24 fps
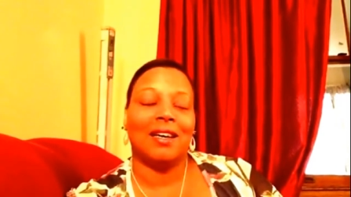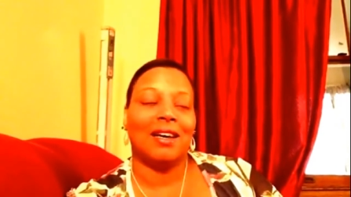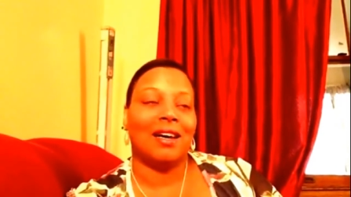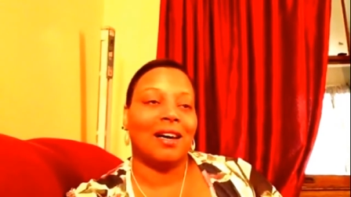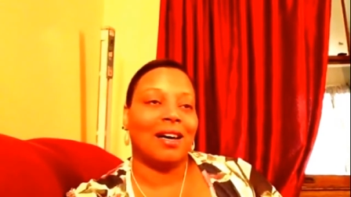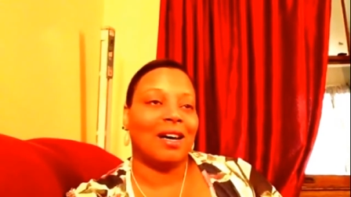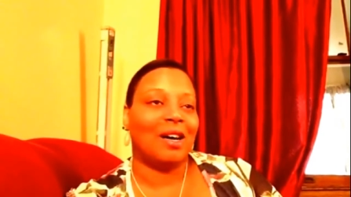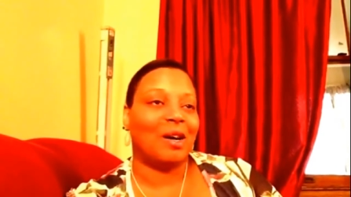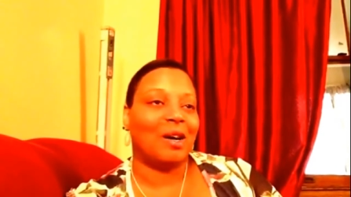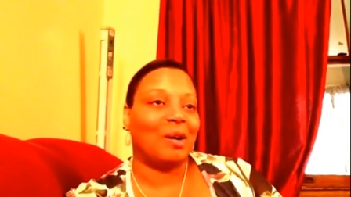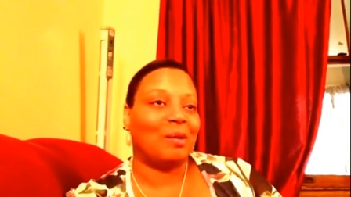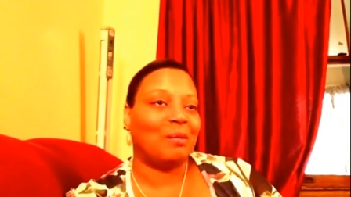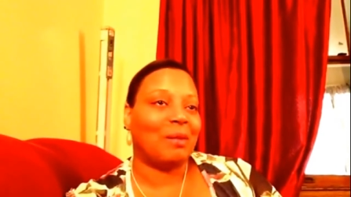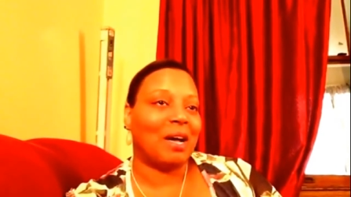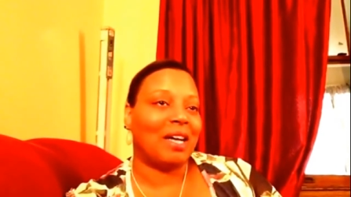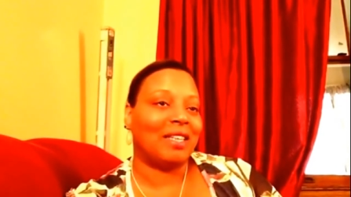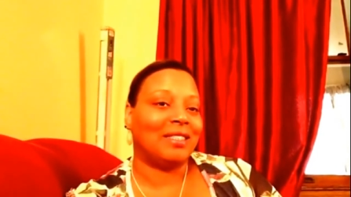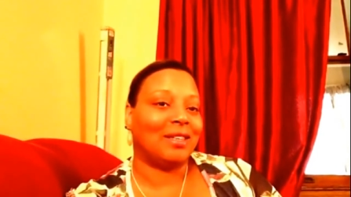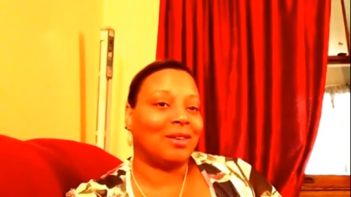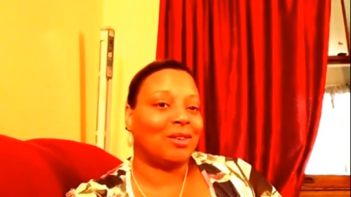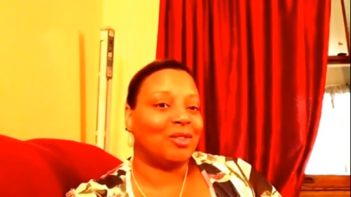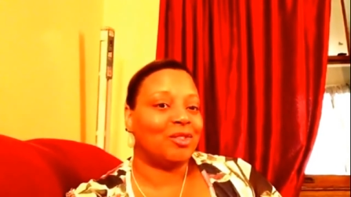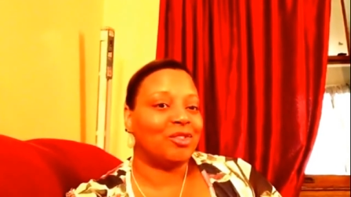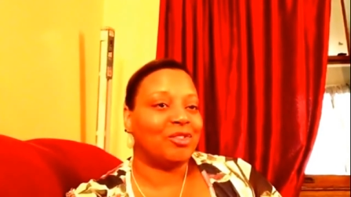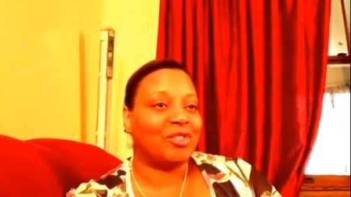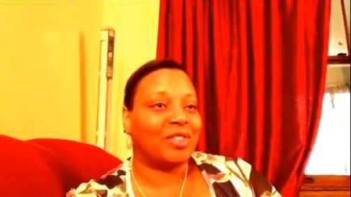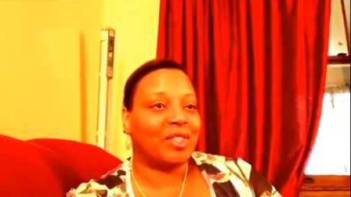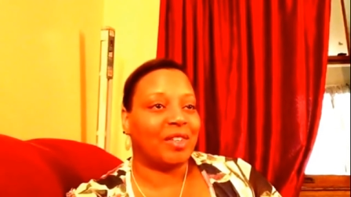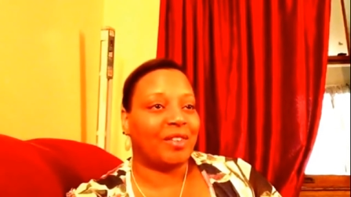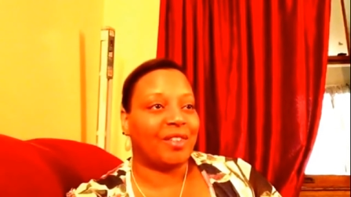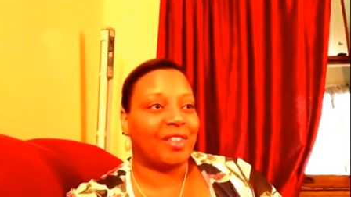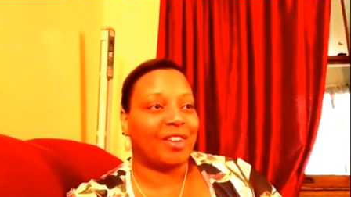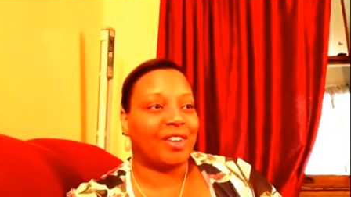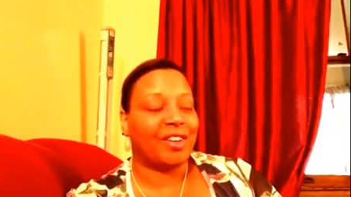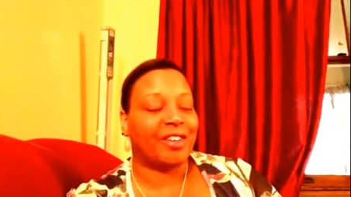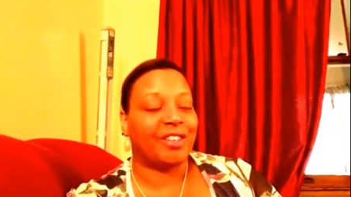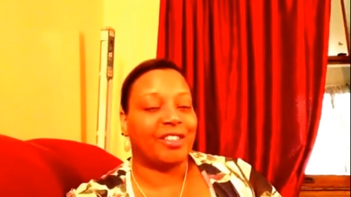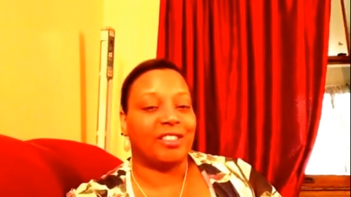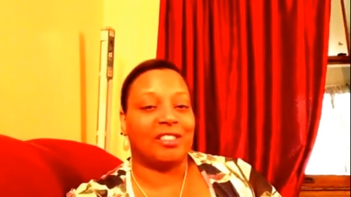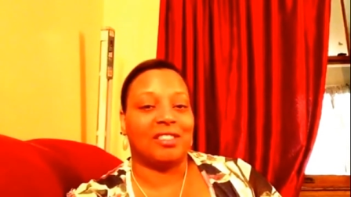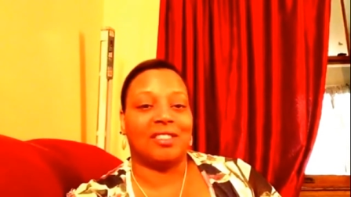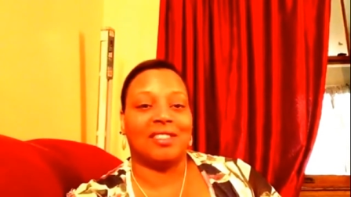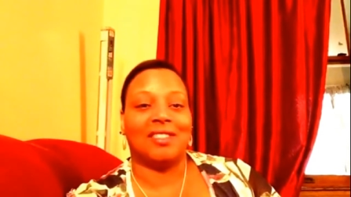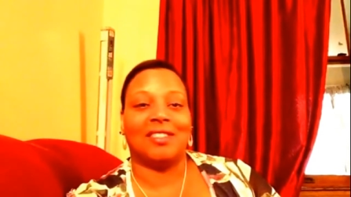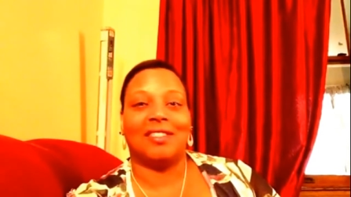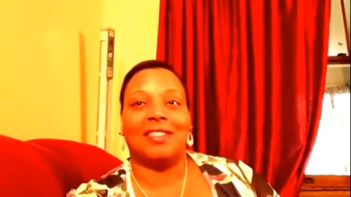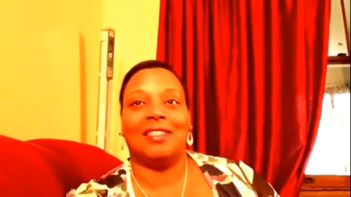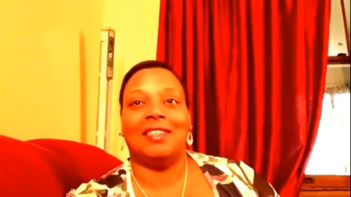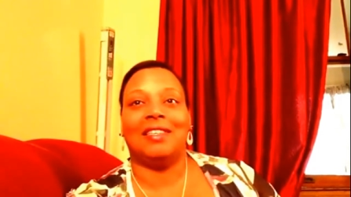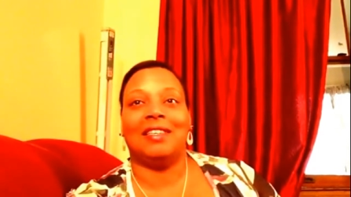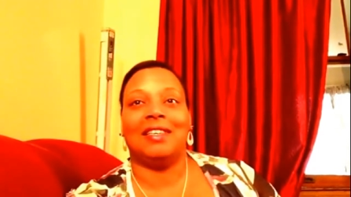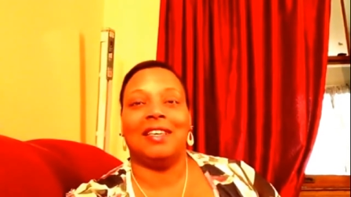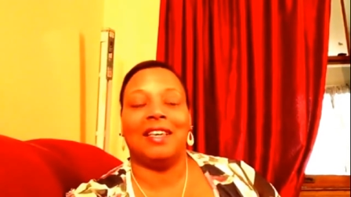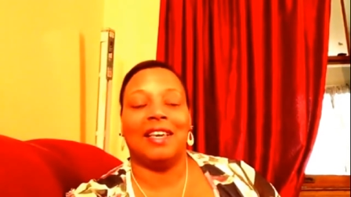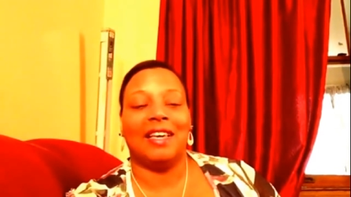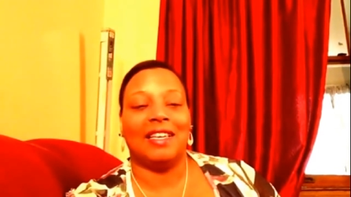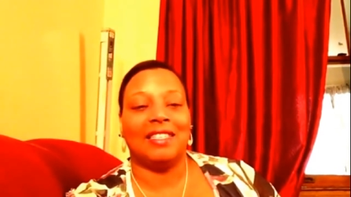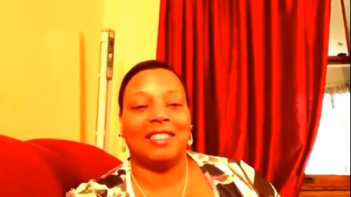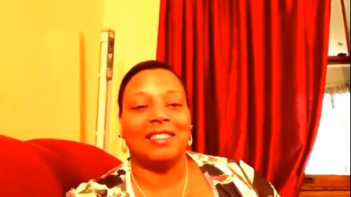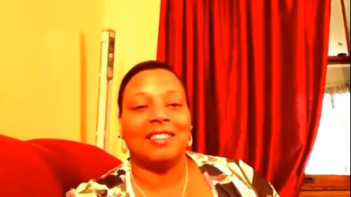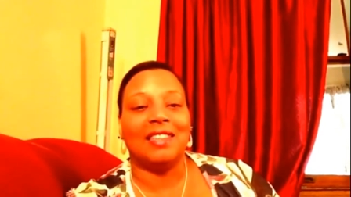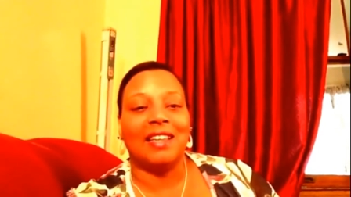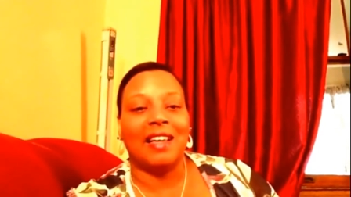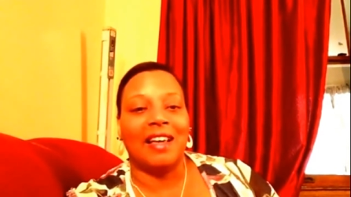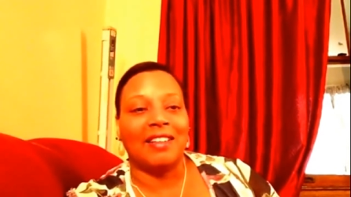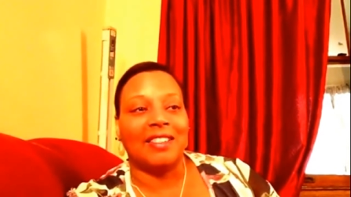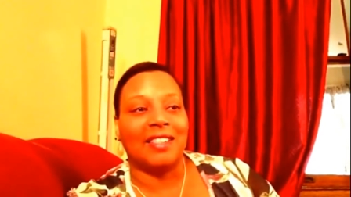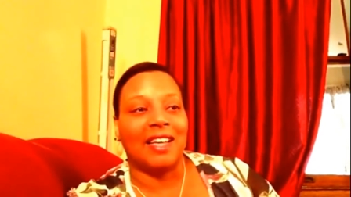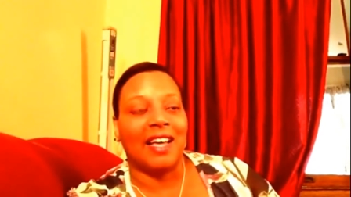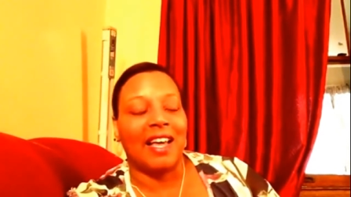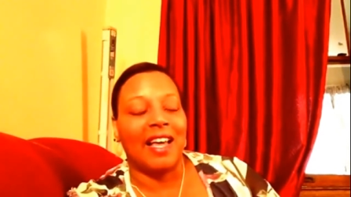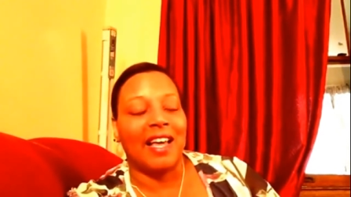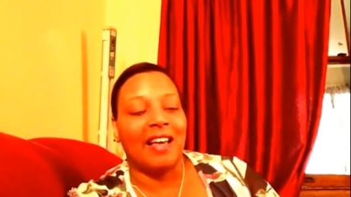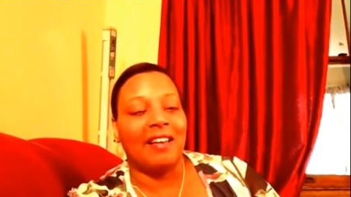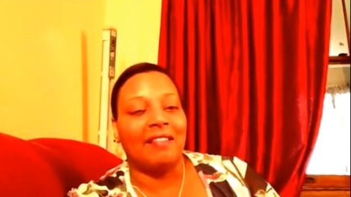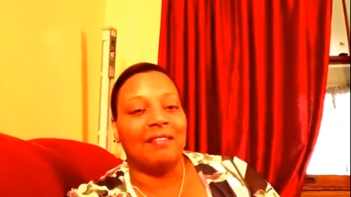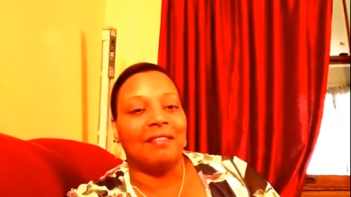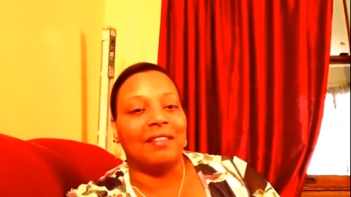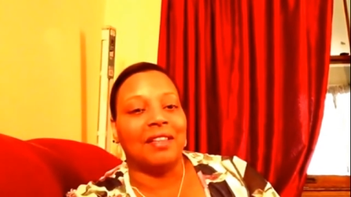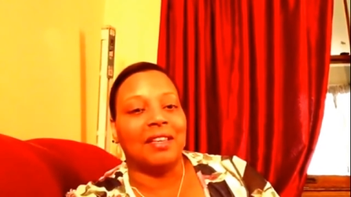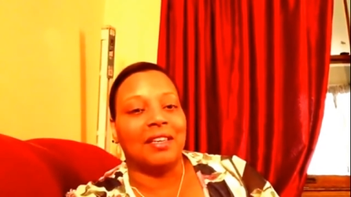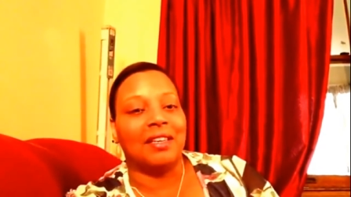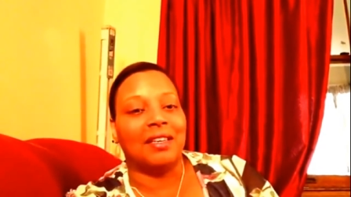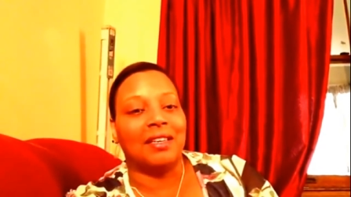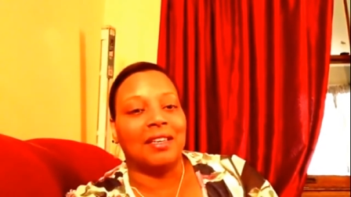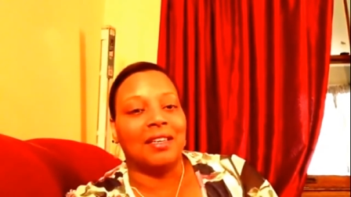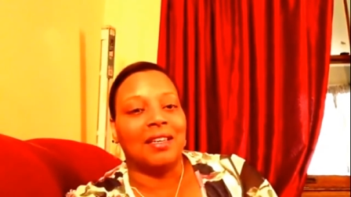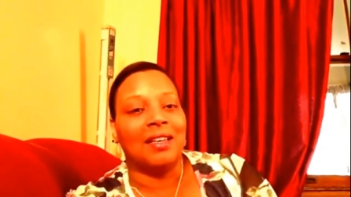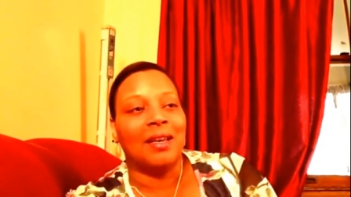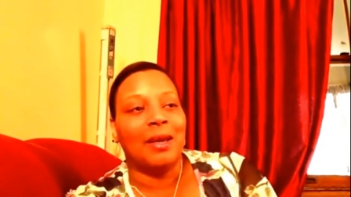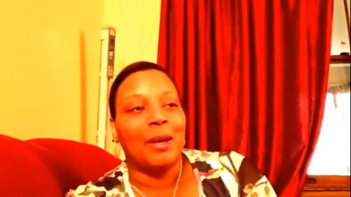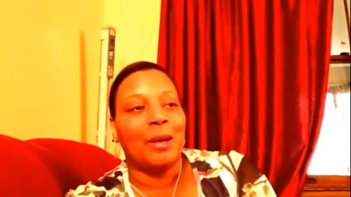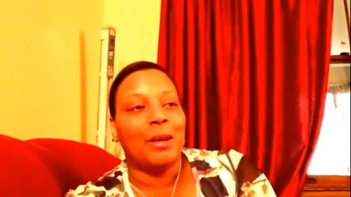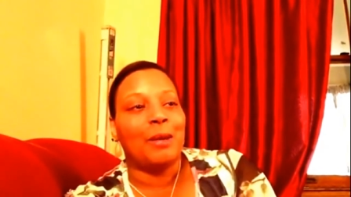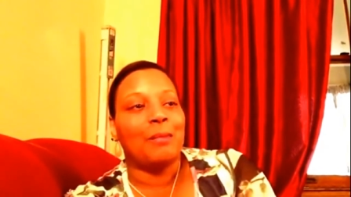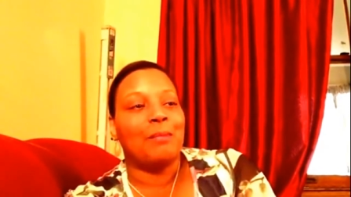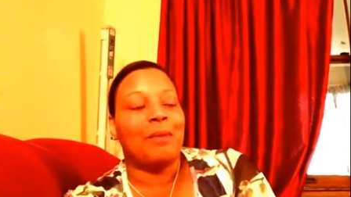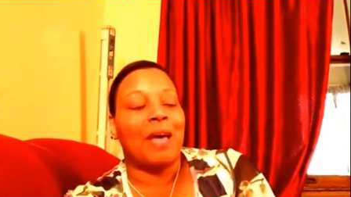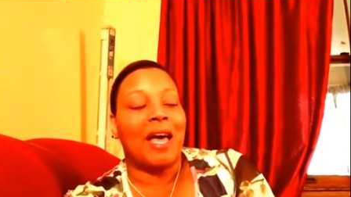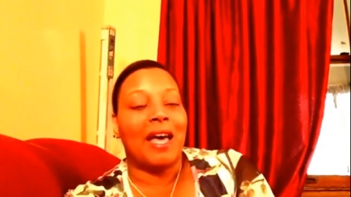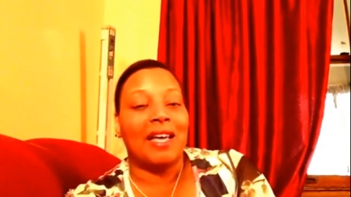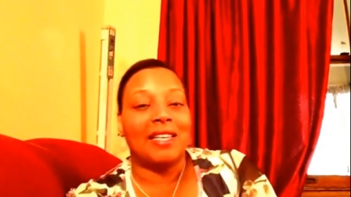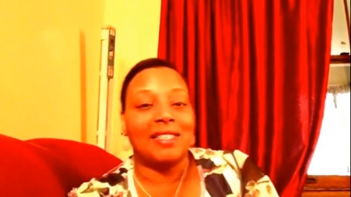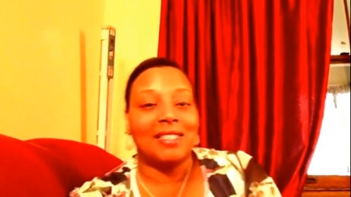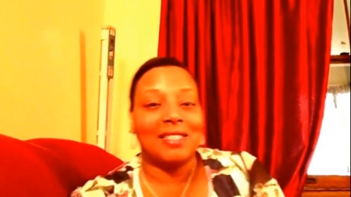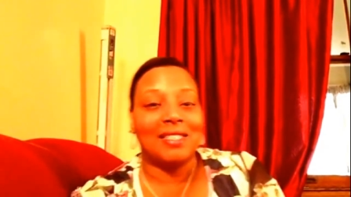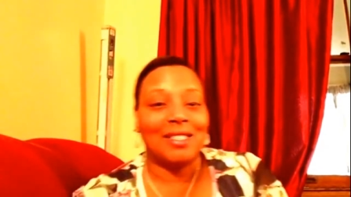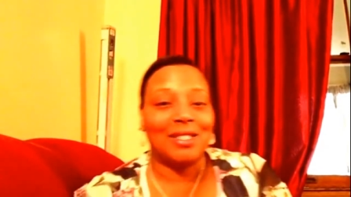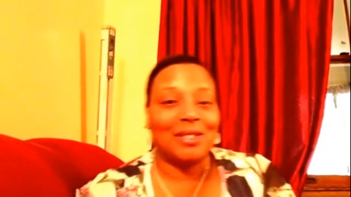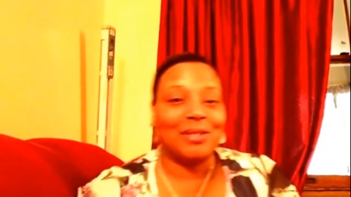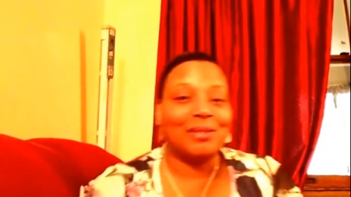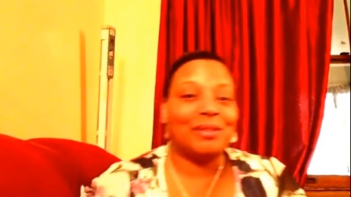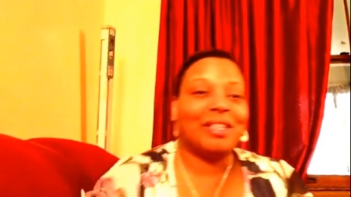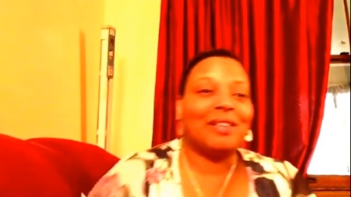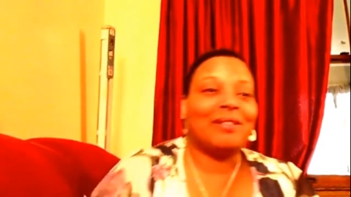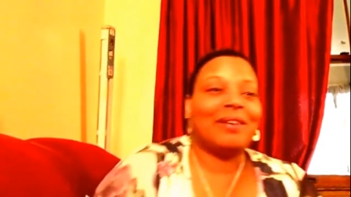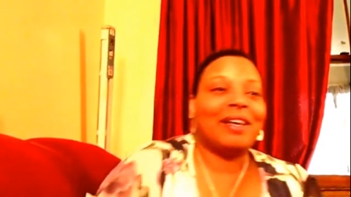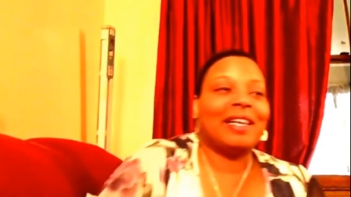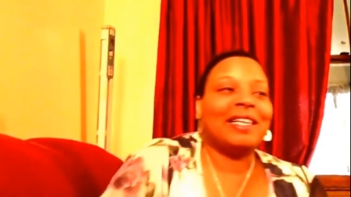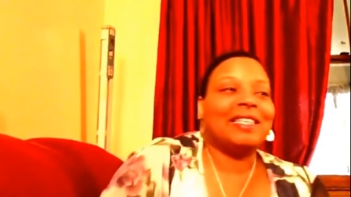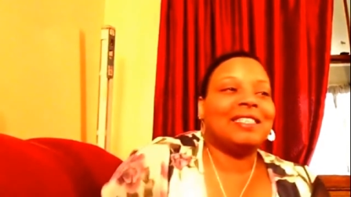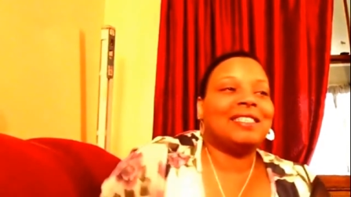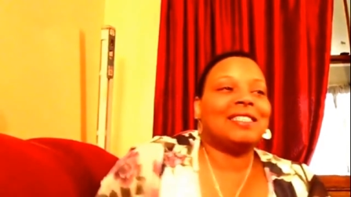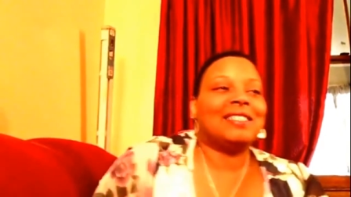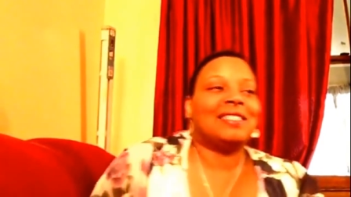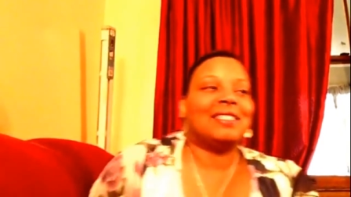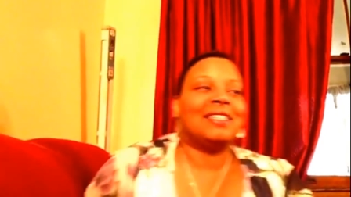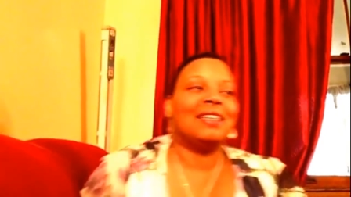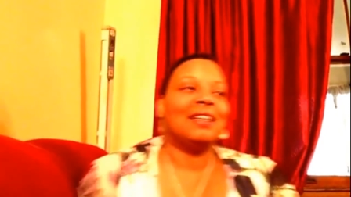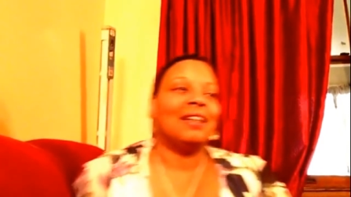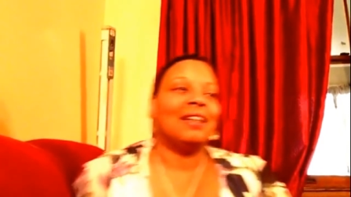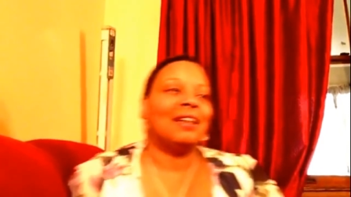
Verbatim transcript: Um, I don't feel the urgency as, as I have in past two week waits.